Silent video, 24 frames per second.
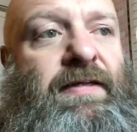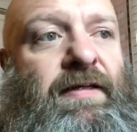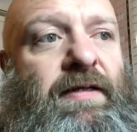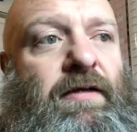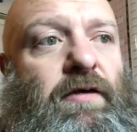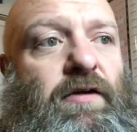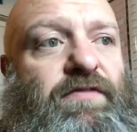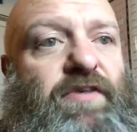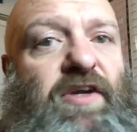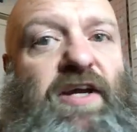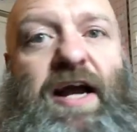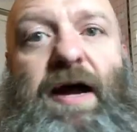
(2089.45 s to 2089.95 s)

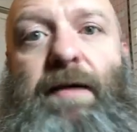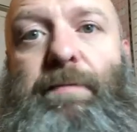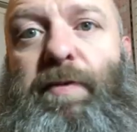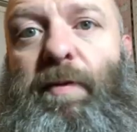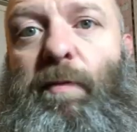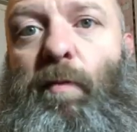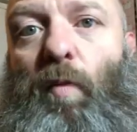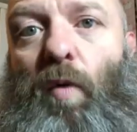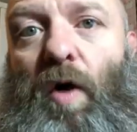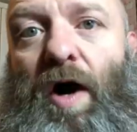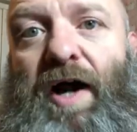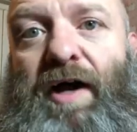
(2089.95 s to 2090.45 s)
If you're camping
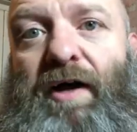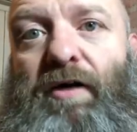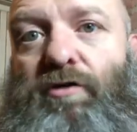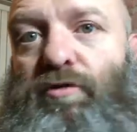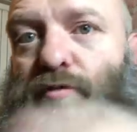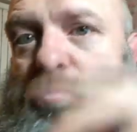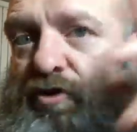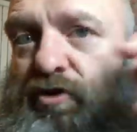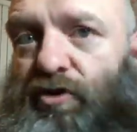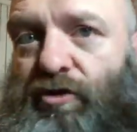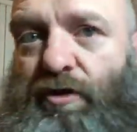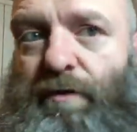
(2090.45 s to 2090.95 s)
wild,
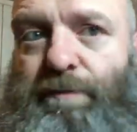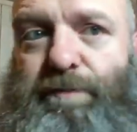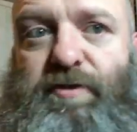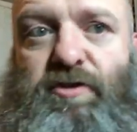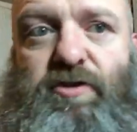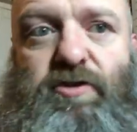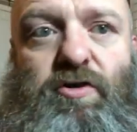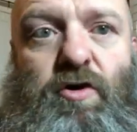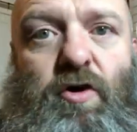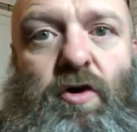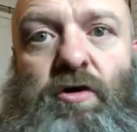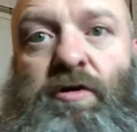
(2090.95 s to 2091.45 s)
once you're up in
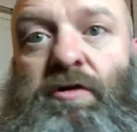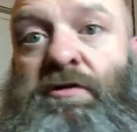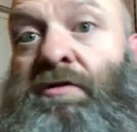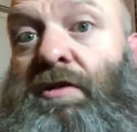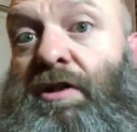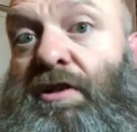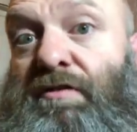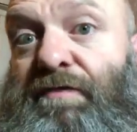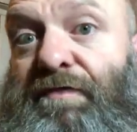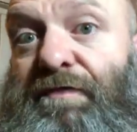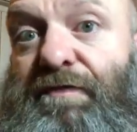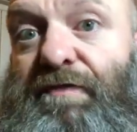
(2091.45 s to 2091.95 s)
Scotland, it's
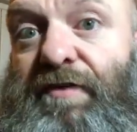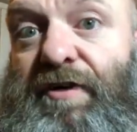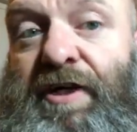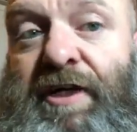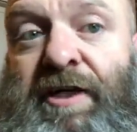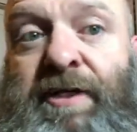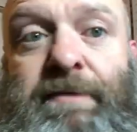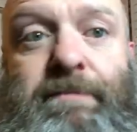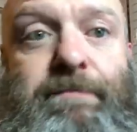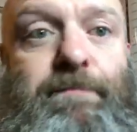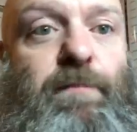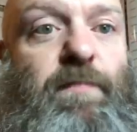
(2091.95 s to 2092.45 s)

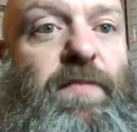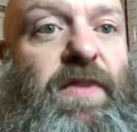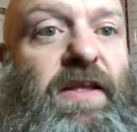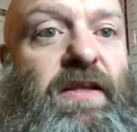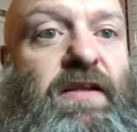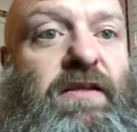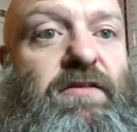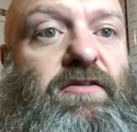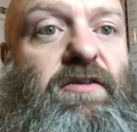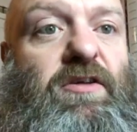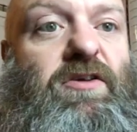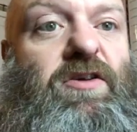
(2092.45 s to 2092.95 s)
free.
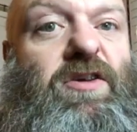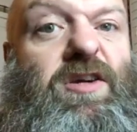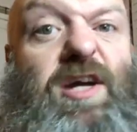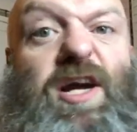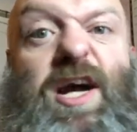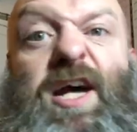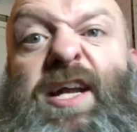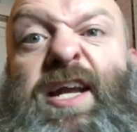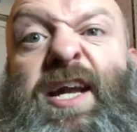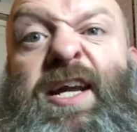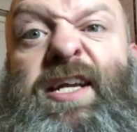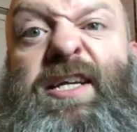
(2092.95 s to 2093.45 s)
So, and
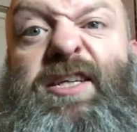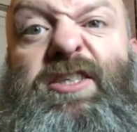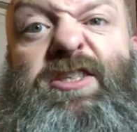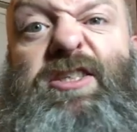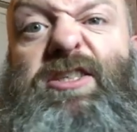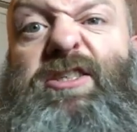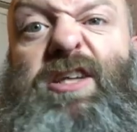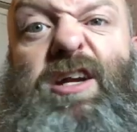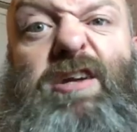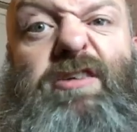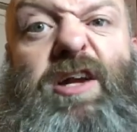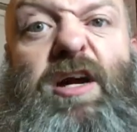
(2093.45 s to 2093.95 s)
then it's just
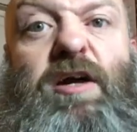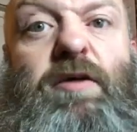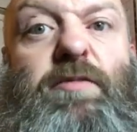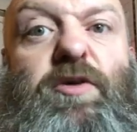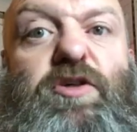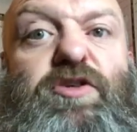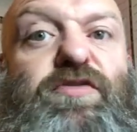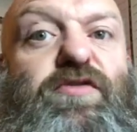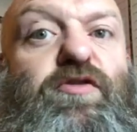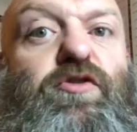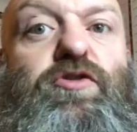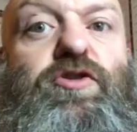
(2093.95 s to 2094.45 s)
down to how much
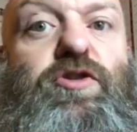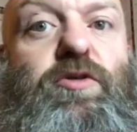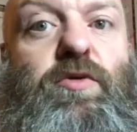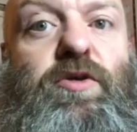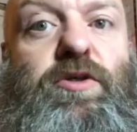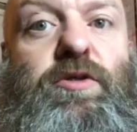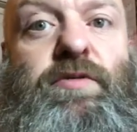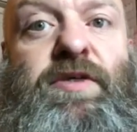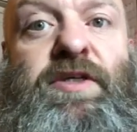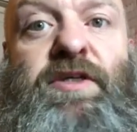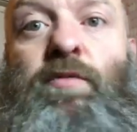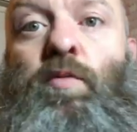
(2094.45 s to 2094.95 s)
food you want
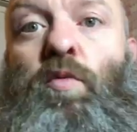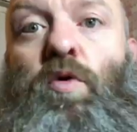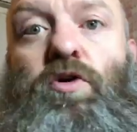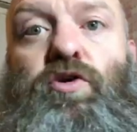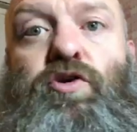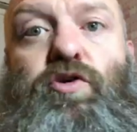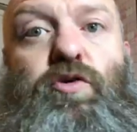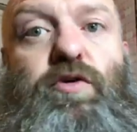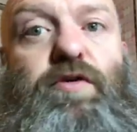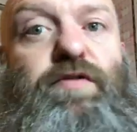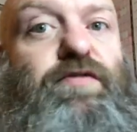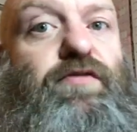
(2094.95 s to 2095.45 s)
to eat and what
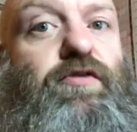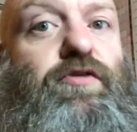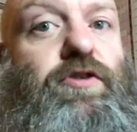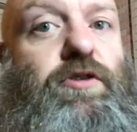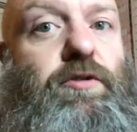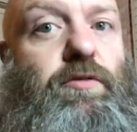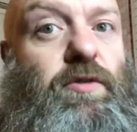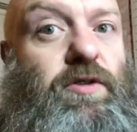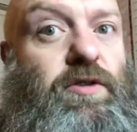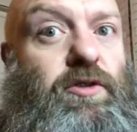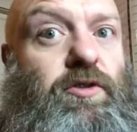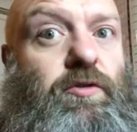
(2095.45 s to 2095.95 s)
sort of food
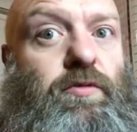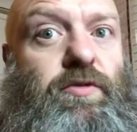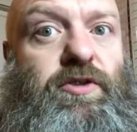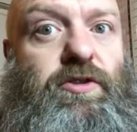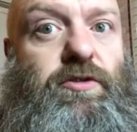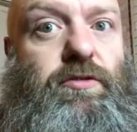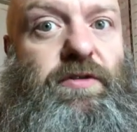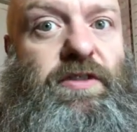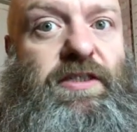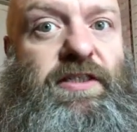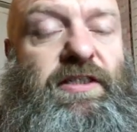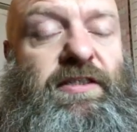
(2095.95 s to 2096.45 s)
you want
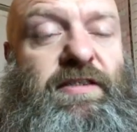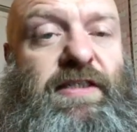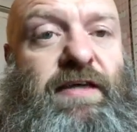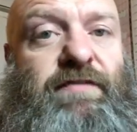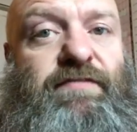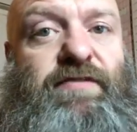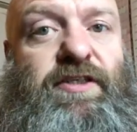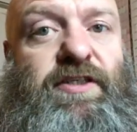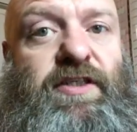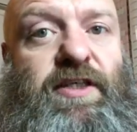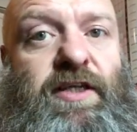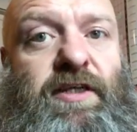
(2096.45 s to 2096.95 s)
to eat
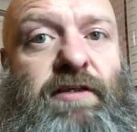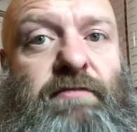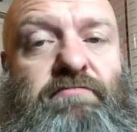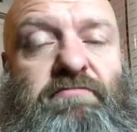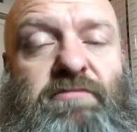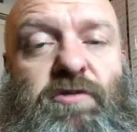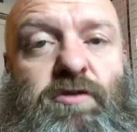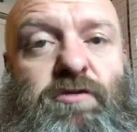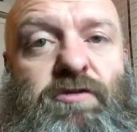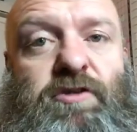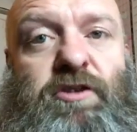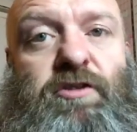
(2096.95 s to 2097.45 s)
every day.
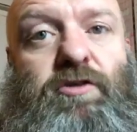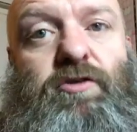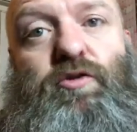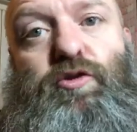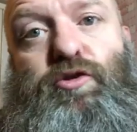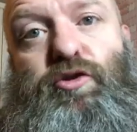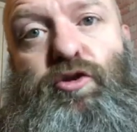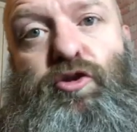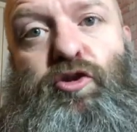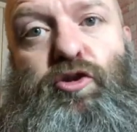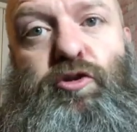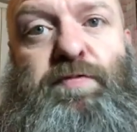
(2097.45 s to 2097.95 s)
You know, you can go
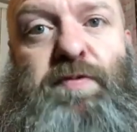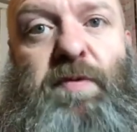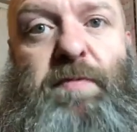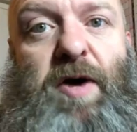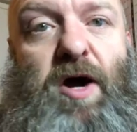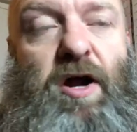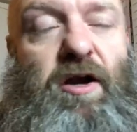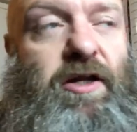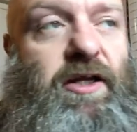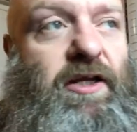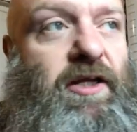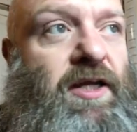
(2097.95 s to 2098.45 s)
to a
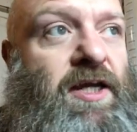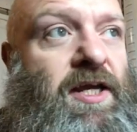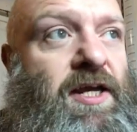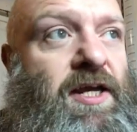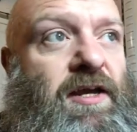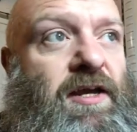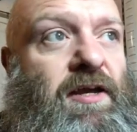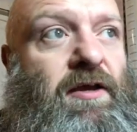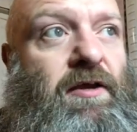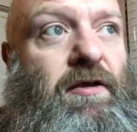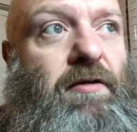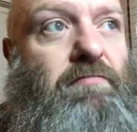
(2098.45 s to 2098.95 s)
supermarket,
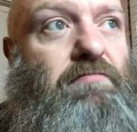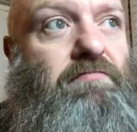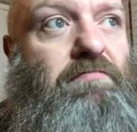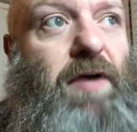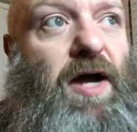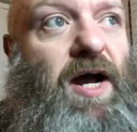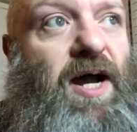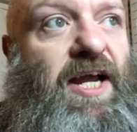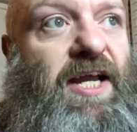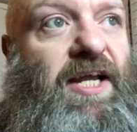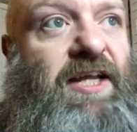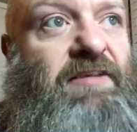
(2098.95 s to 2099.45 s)

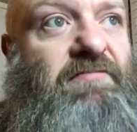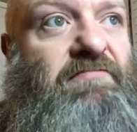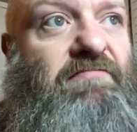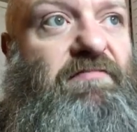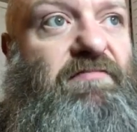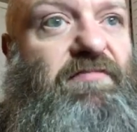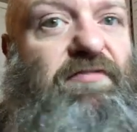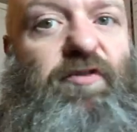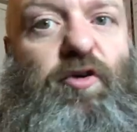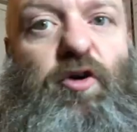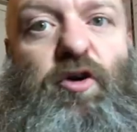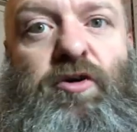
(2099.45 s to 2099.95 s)
buy
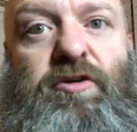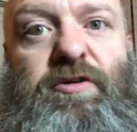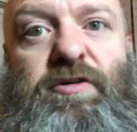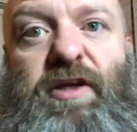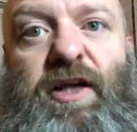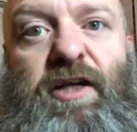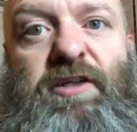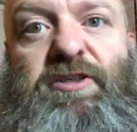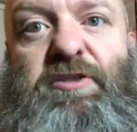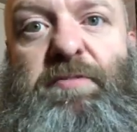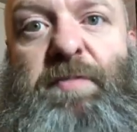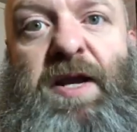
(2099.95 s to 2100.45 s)
food
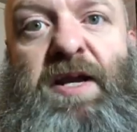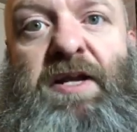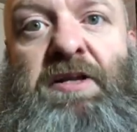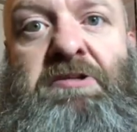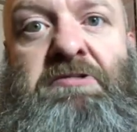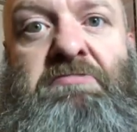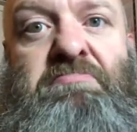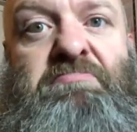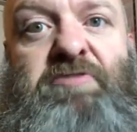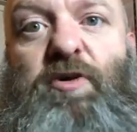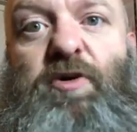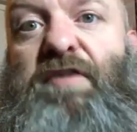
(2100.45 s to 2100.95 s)
and
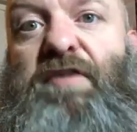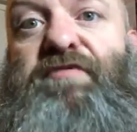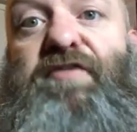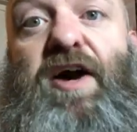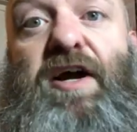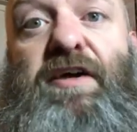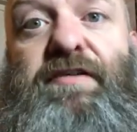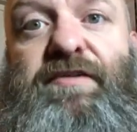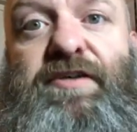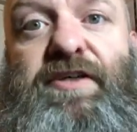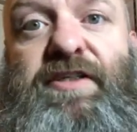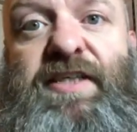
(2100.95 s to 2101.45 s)
spend, you know, a
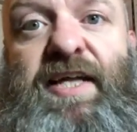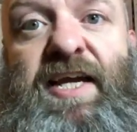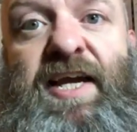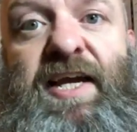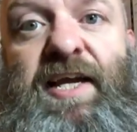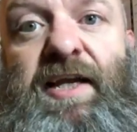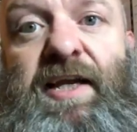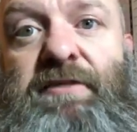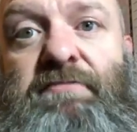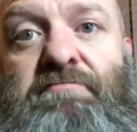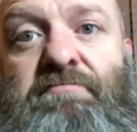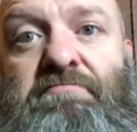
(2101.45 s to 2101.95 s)
fiver a
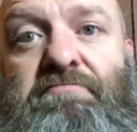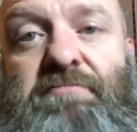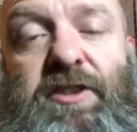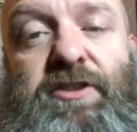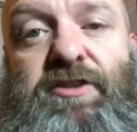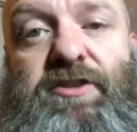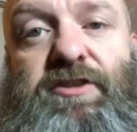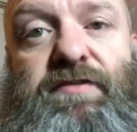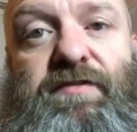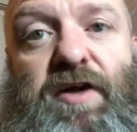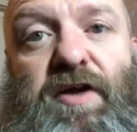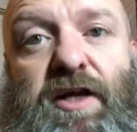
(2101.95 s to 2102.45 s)
day and
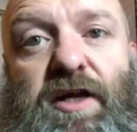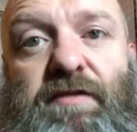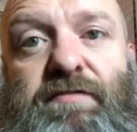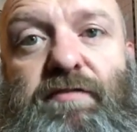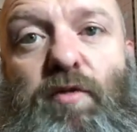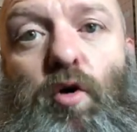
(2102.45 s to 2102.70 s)
survive.